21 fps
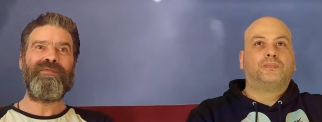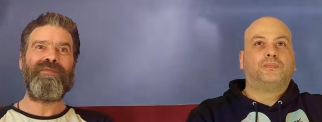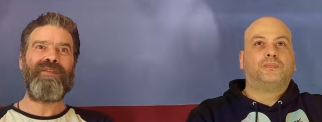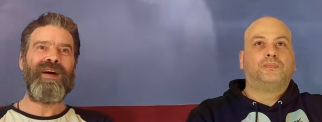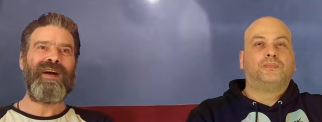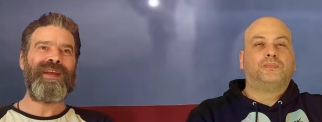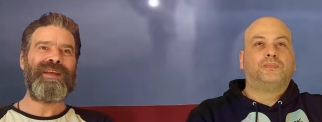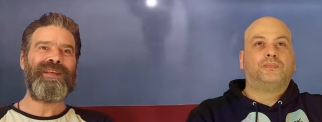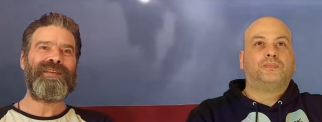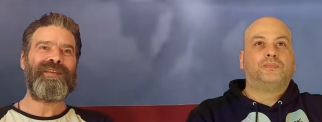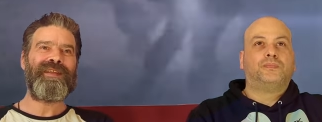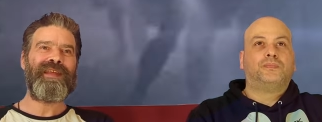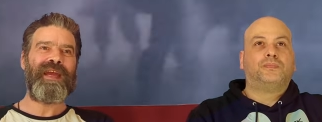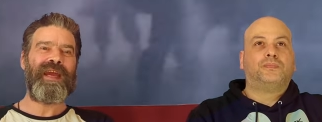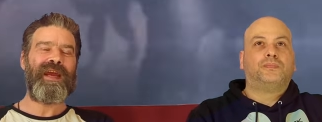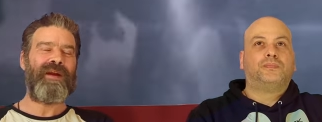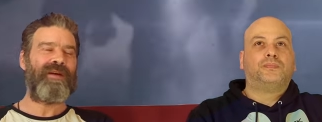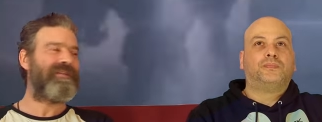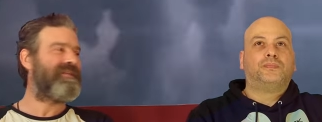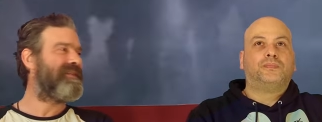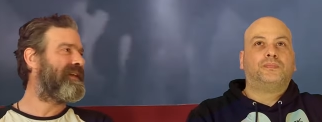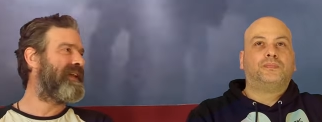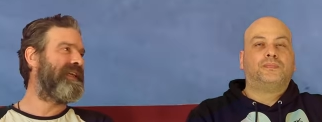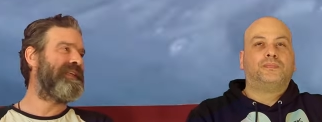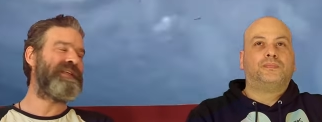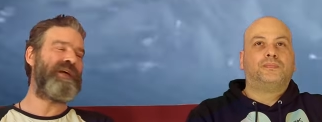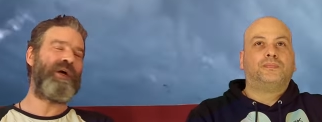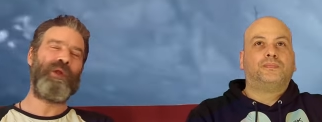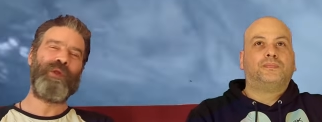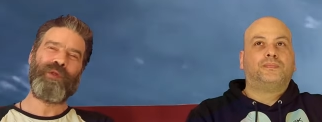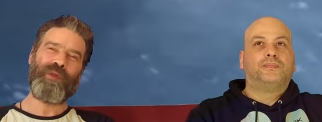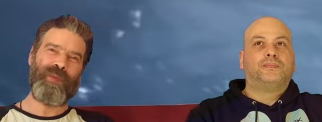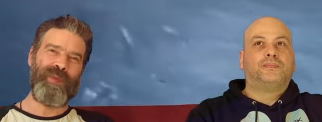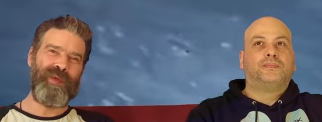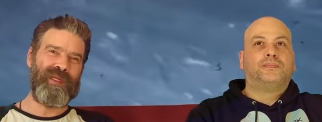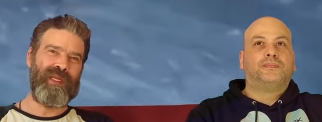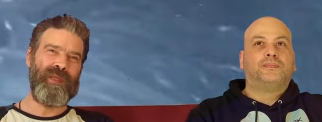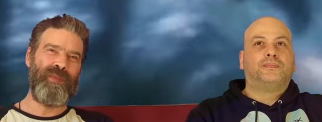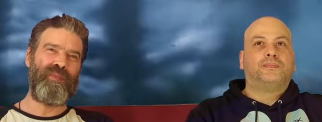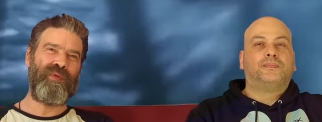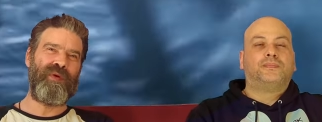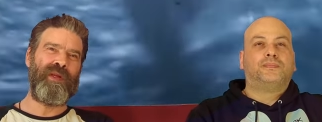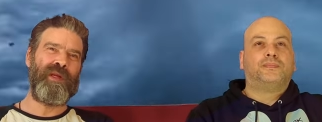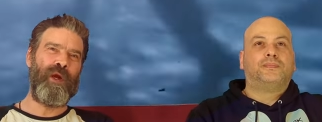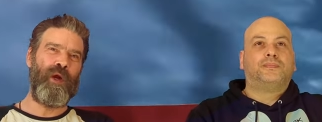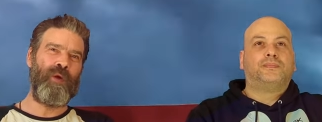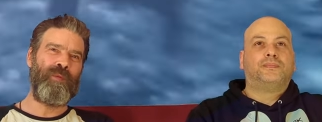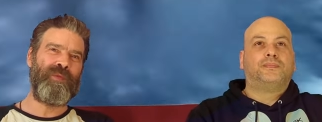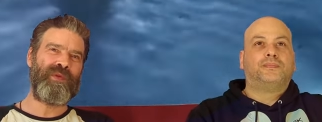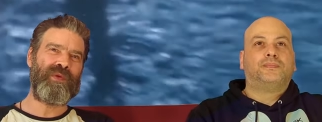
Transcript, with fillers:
Speaker 1: find there and ultimately bring home